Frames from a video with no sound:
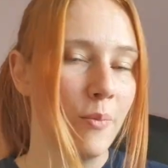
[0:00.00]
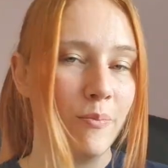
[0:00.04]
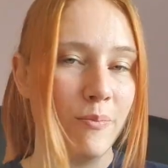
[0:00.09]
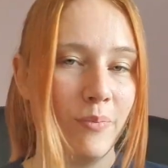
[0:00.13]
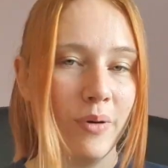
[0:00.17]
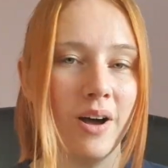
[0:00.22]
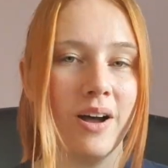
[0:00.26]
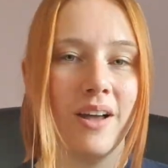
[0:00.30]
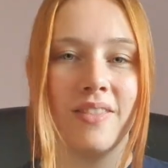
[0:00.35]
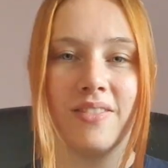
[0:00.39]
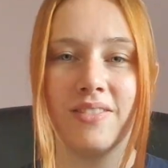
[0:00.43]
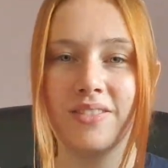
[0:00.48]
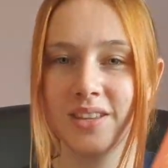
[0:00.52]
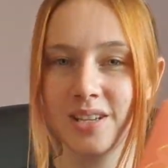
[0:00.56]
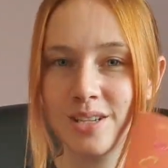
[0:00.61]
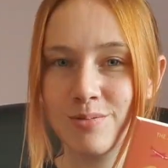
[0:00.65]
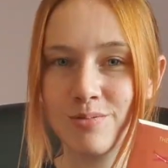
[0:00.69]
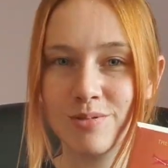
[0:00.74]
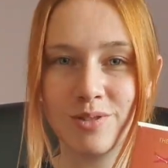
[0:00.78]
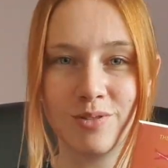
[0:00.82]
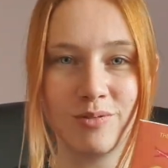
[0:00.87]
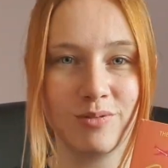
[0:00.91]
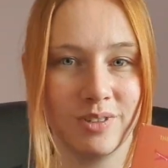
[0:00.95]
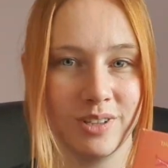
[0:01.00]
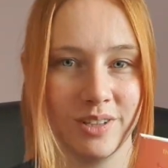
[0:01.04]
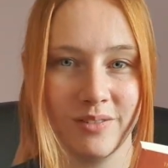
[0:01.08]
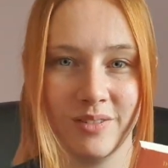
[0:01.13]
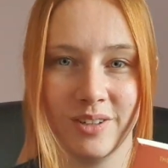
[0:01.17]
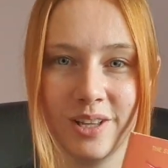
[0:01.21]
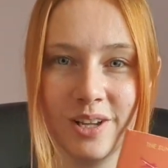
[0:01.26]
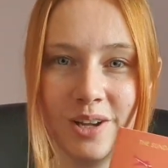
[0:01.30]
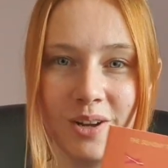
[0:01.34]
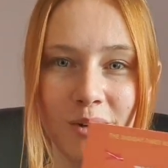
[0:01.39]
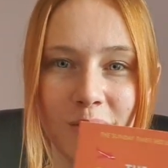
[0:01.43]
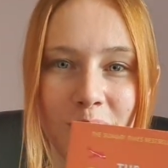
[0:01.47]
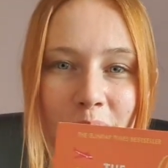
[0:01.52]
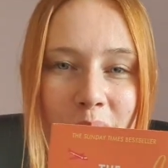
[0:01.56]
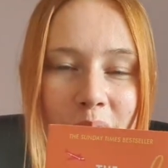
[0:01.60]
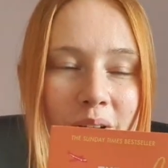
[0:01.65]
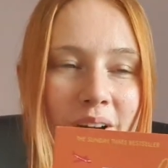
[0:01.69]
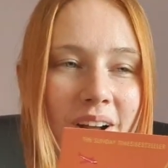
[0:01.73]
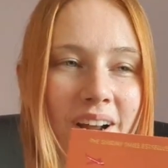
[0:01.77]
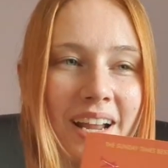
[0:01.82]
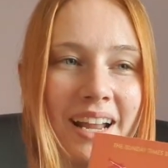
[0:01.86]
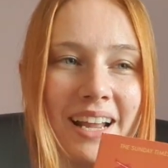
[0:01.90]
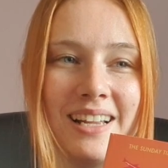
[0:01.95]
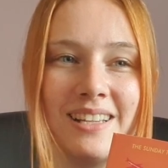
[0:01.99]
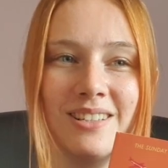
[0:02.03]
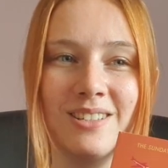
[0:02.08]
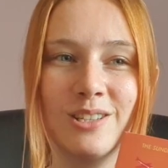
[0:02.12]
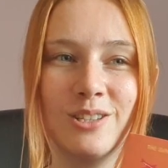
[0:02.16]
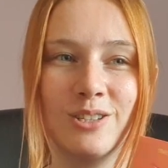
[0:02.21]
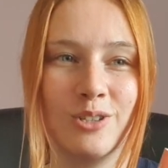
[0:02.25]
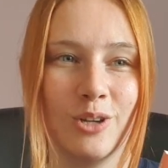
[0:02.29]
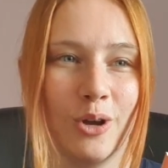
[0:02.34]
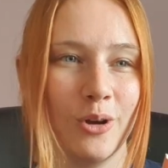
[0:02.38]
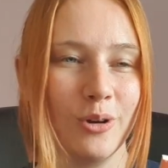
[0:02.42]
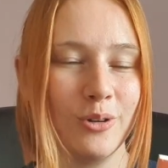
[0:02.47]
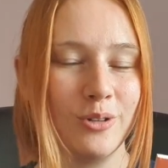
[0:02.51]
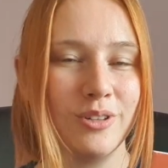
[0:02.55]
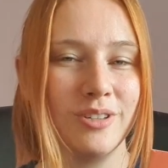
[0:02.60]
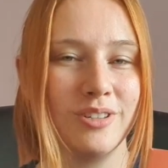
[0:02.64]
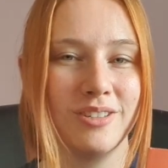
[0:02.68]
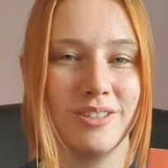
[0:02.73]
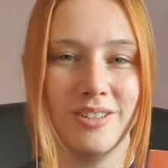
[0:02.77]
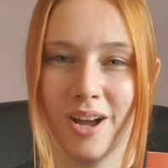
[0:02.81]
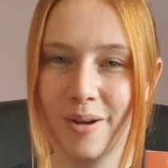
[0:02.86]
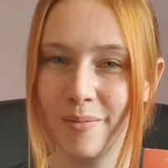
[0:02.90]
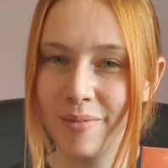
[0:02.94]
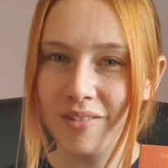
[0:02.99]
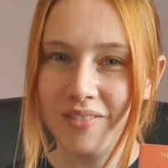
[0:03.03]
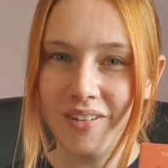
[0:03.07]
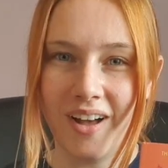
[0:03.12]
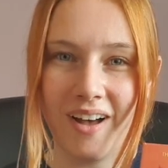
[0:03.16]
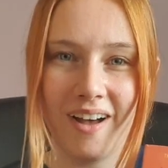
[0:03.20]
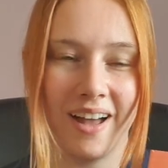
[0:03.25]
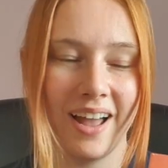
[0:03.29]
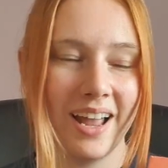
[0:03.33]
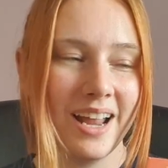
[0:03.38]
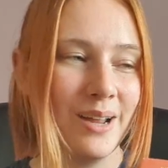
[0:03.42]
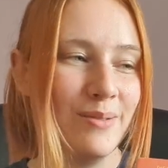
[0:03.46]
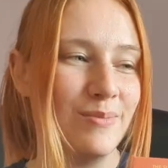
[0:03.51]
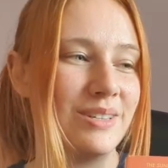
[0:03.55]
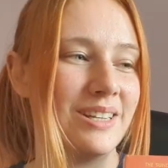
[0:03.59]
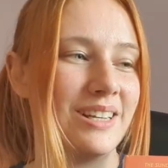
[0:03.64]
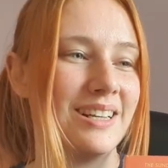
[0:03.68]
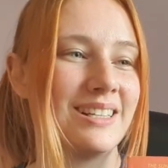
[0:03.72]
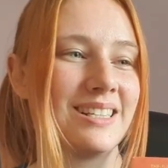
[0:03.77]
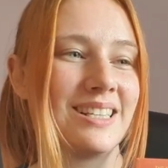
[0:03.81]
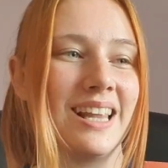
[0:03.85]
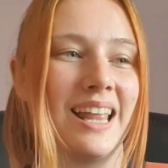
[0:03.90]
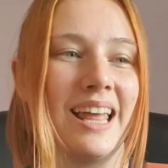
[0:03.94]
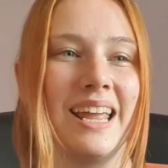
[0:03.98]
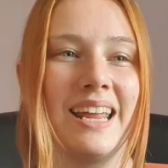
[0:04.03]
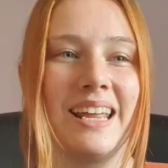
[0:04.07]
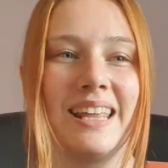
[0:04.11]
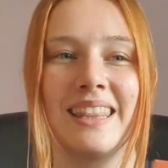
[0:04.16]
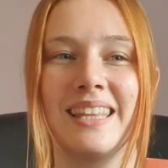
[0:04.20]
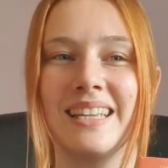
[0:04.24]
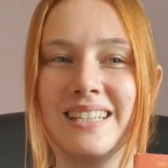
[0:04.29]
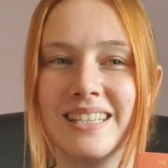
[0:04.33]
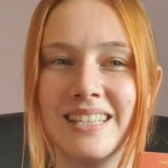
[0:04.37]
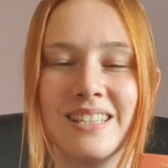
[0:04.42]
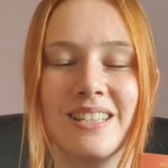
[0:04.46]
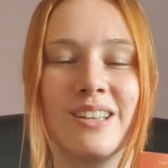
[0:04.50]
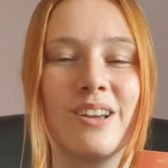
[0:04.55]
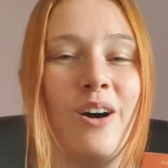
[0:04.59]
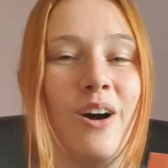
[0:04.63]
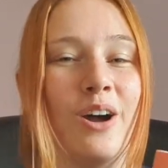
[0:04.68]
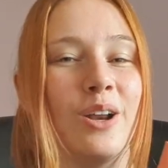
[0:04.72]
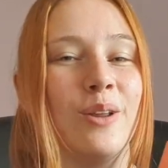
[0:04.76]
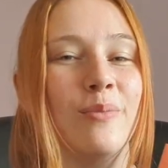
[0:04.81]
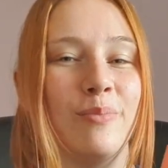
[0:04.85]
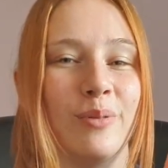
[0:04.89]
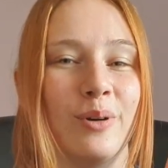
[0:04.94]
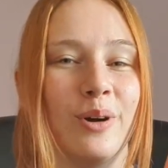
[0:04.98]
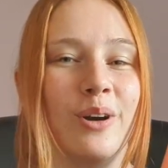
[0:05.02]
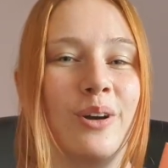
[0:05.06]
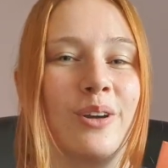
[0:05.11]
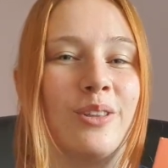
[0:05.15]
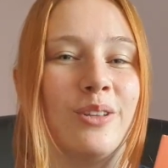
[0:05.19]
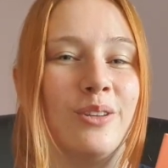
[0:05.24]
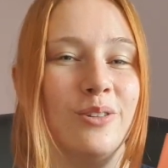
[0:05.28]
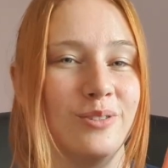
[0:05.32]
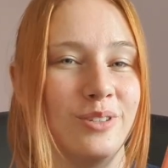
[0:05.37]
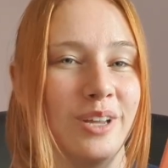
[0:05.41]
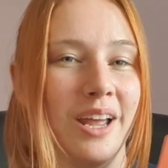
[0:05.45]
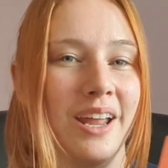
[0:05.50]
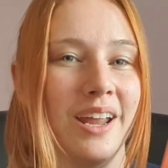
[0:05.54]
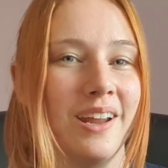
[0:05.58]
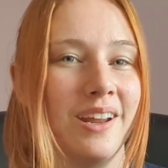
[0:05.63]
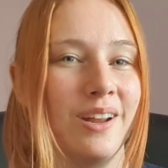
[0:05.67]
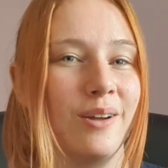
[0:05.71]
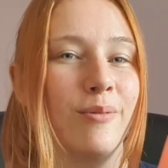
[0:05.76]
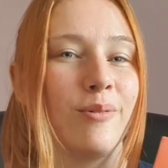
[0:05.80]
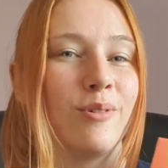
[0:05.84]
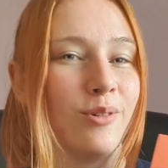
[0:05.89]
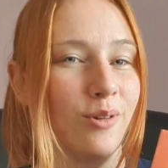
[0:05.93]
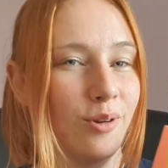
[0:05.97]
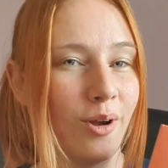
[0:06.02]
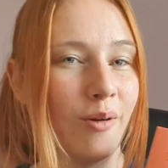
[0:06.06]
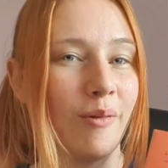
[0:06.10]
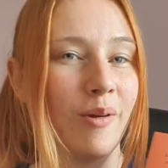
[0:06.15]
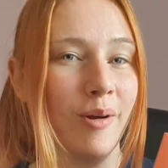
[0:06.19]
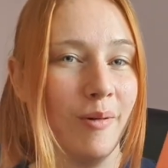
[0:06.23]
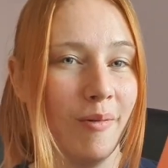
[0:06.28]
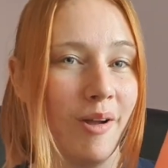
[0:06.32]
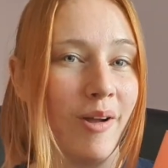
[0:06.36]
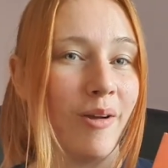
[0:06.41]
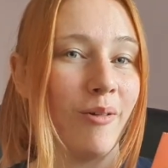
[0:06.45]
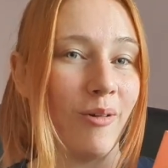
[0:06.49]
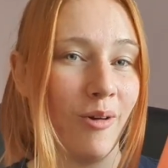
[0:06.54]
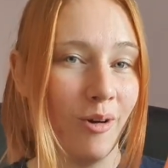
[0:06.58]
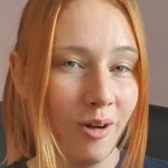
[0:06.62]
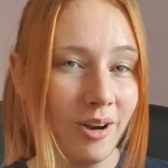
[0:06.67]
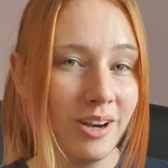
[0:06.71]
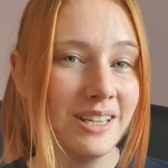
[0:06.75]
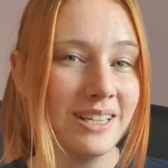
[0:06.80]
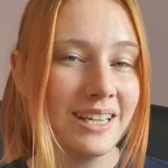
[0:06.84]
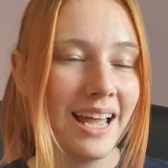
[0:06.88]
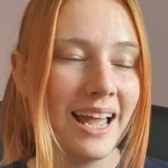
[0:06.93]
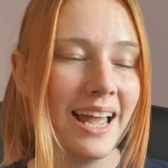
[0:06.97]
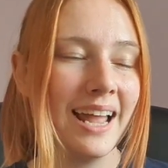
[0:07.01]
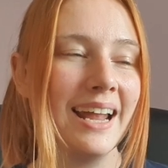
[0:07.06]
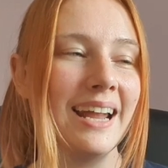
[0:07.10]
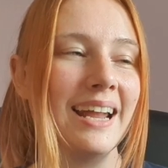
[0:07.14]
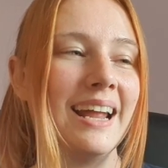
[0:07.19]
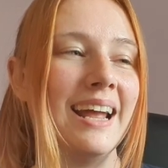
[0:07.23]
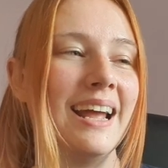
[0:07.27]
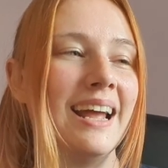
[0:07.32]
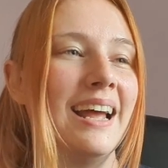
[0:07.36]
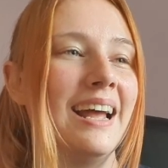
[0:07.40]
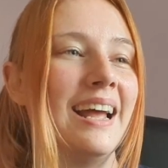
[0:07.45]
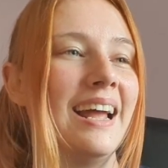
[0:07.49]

But this was a really, really good book. It's so summer vibes. It's like this is the kind of book that you take when you're going away on holiday.